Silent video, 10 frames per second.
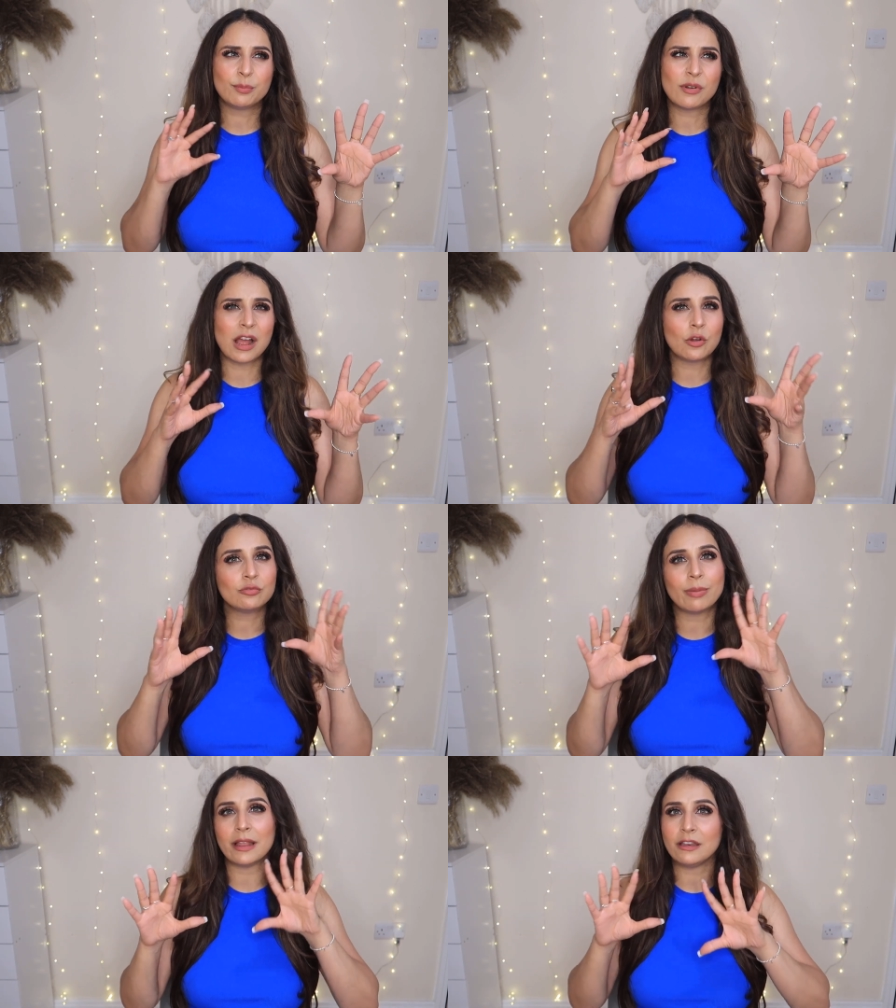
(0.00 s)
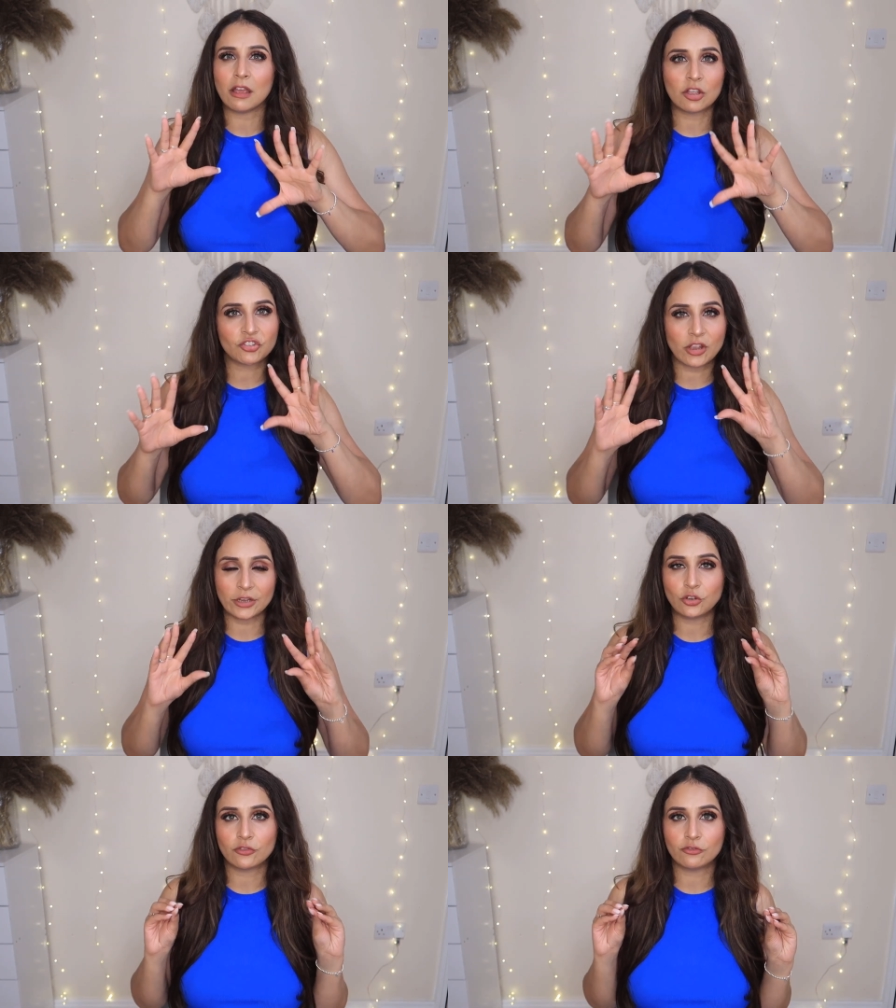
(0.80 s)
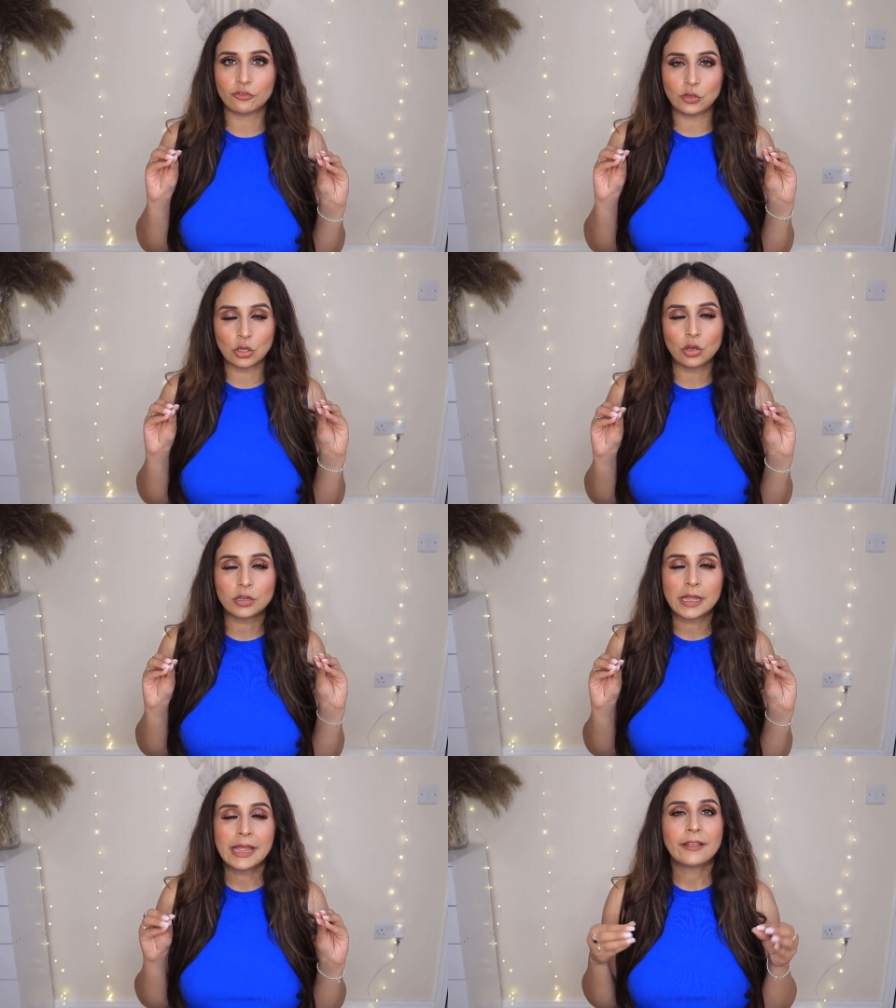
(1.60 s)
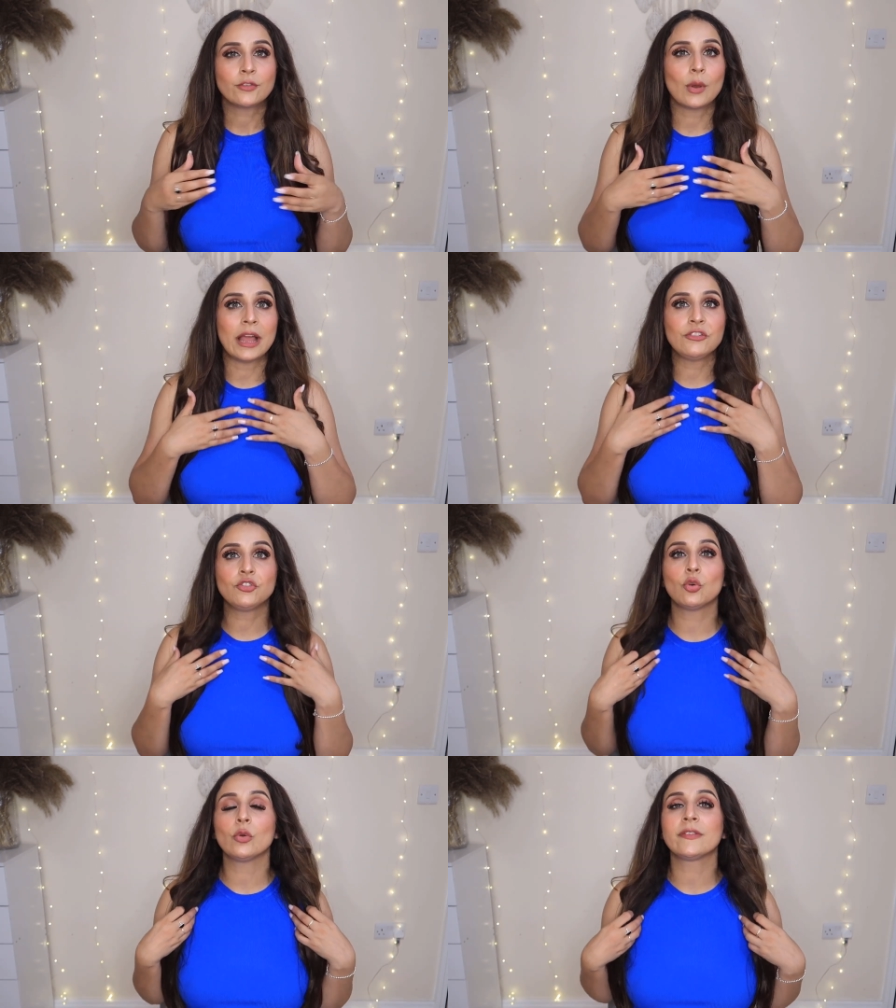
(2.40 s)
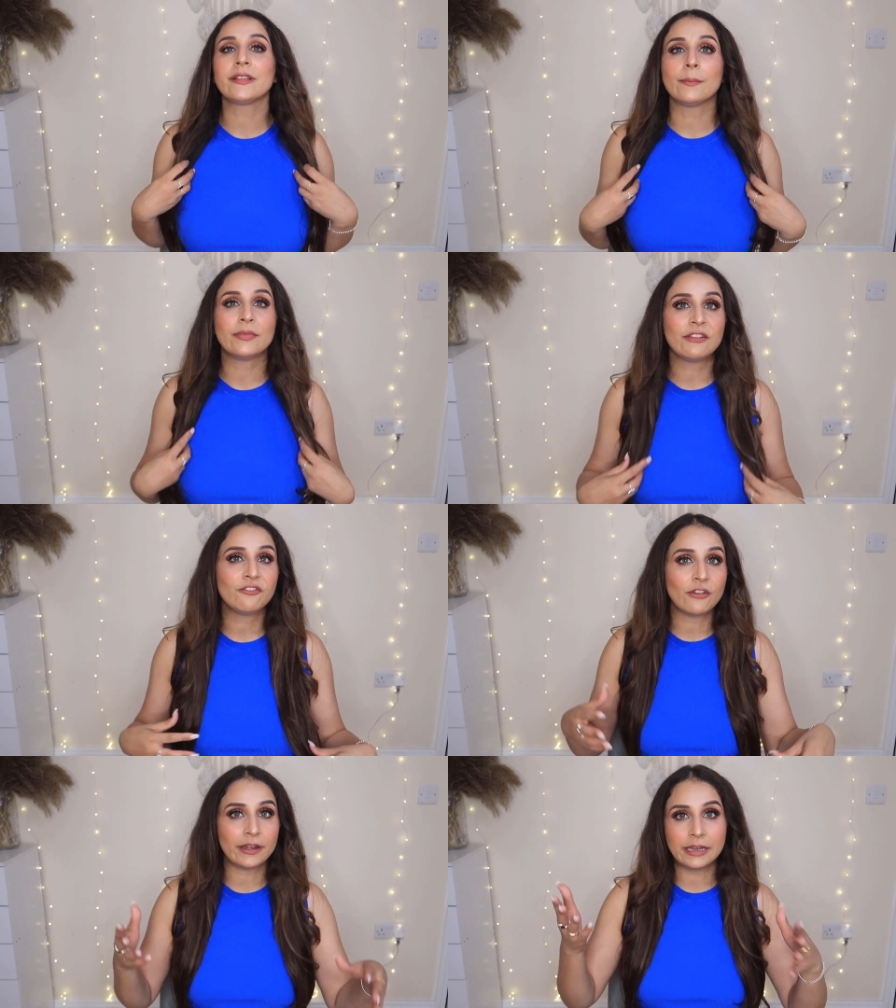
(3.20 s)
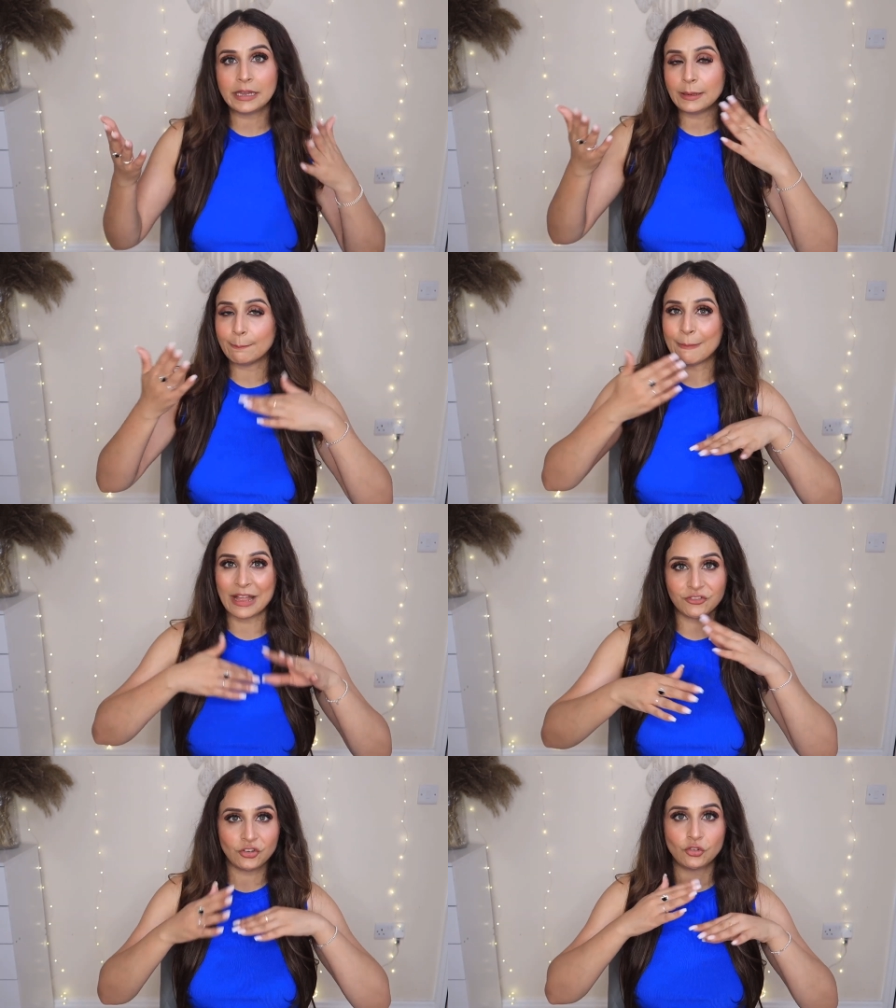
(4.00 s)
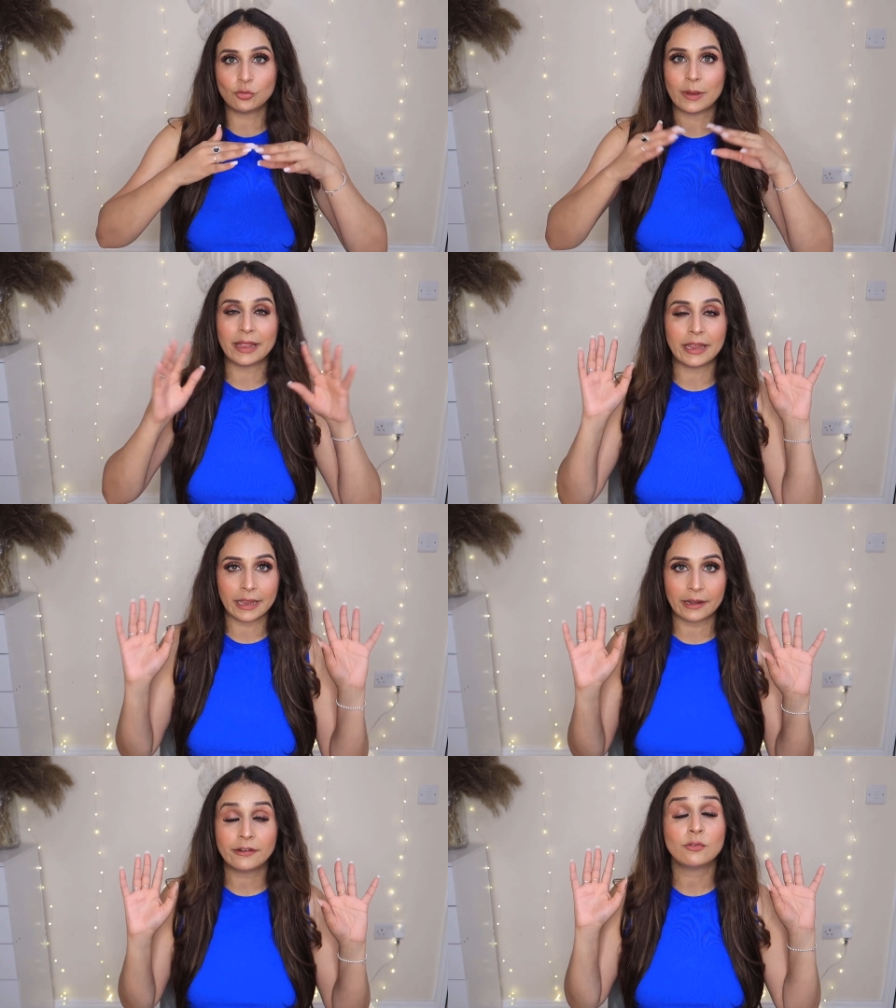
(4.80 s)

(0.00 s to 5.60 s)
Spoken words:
brown balayage kind of look, so I chose something very matching to my hair.